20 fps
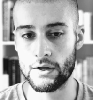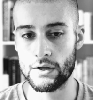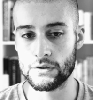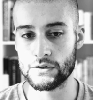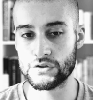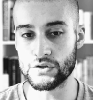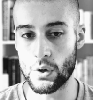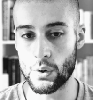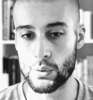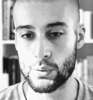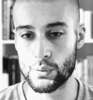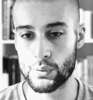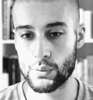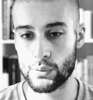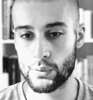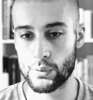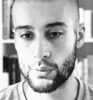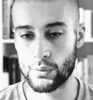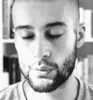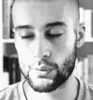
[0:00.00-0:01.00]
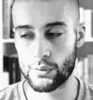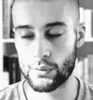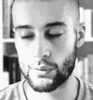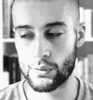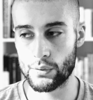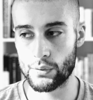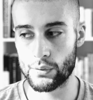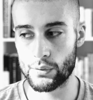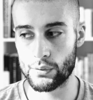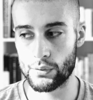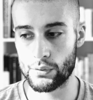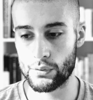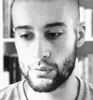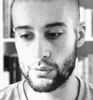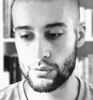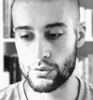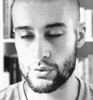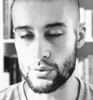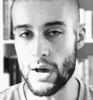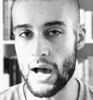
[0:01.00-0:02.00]
So
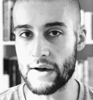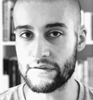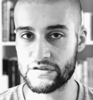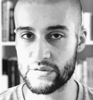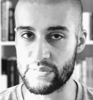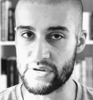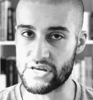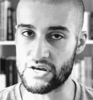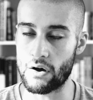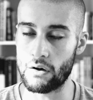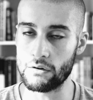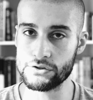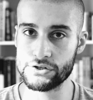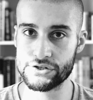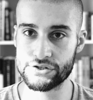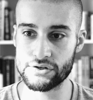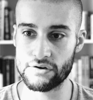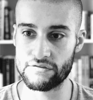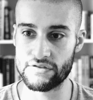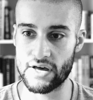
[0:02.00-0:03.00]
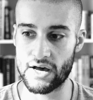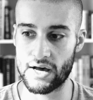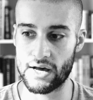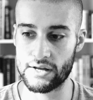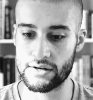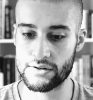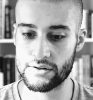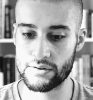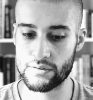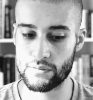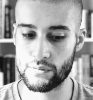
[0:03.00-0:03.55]
you have to be conscious of that.